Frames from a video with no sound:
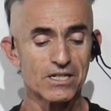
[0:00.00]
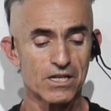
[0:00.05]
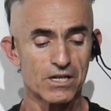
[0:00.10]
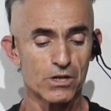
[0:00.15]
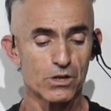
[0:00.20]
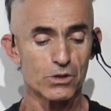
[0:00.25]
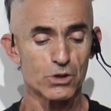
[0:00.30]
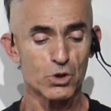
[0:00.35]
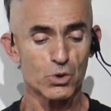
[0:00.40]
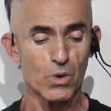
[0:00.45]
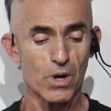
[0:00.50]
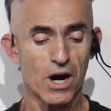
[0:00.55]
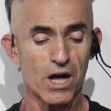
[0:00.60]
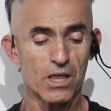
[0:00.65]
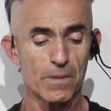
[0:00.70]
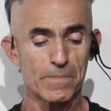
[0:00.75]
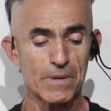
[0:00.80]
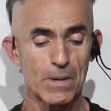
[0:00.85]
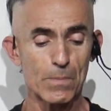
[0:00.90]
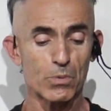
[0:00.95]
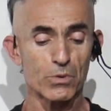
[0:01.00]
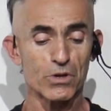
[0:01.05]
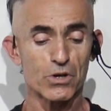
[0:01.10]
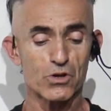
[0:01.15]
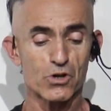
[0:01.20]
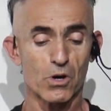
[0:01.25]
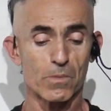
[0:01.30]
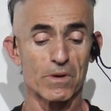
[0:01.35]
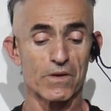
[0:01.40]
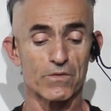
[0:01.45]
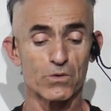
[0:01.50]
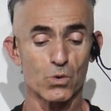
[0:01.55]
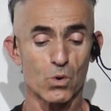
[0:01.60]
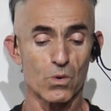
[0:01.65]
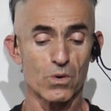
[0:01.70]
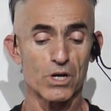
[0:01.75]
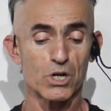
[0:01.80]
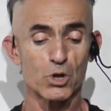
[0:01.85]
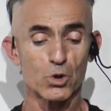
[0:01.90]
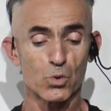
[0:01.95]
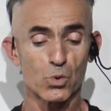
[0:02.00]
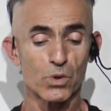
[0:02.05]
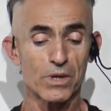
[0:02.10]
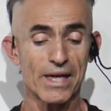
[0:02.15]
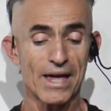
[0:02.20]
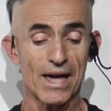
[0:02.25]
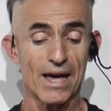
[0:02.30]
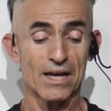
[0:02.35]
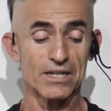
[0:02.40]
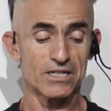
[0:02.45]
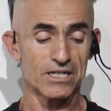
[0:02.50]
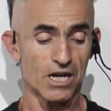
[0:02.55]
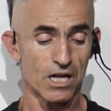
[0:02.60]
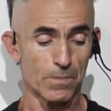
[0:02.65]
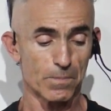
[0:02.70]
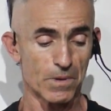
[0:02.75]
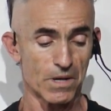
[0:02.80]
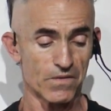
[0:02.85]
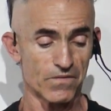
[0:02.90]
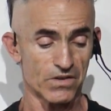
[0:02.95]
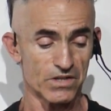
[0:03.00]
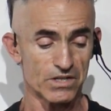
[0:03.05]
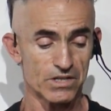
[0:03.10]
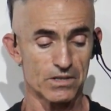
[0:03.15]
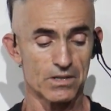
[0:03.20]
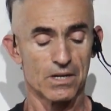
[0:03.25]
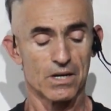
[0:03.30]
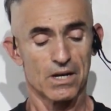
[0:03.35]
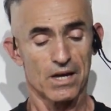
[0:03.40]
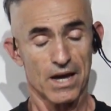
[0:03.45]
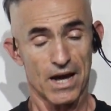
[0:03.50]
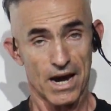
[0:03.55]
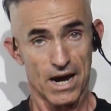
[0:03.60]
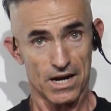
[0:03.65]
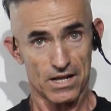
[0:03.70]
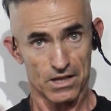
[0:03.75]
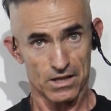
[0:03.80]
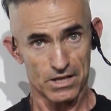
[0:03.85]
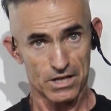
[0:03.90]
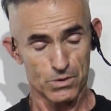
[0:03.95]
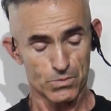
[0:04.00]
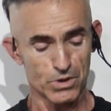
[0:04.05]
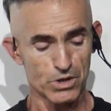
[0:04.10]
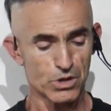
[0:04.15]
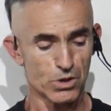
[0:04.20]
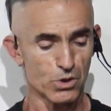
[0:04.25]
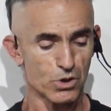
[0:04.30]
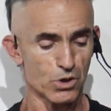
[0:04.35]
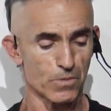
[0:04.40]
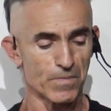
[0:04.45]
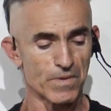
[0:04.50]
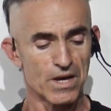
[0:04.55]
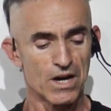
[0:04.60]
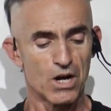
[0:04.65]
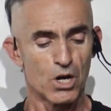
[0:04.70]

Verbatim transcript: clinical trial in people determine if taurine truly has health benefits. Ed and a lead researcher.